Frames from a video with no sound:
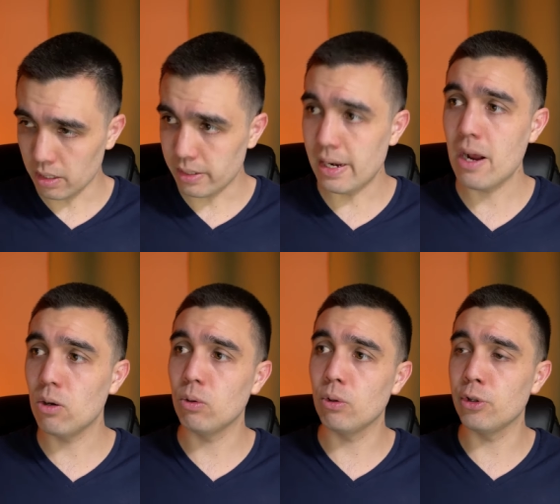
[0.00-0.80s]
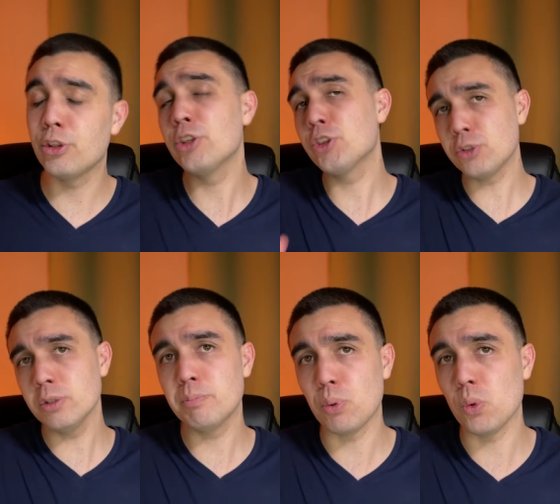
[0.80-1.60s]
Now, the
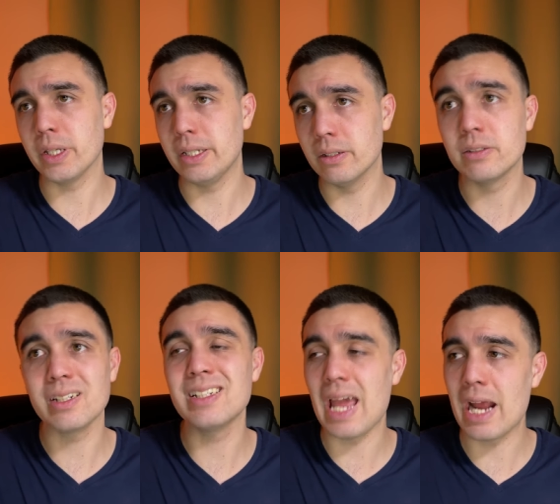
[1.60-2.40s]
third point here doesn't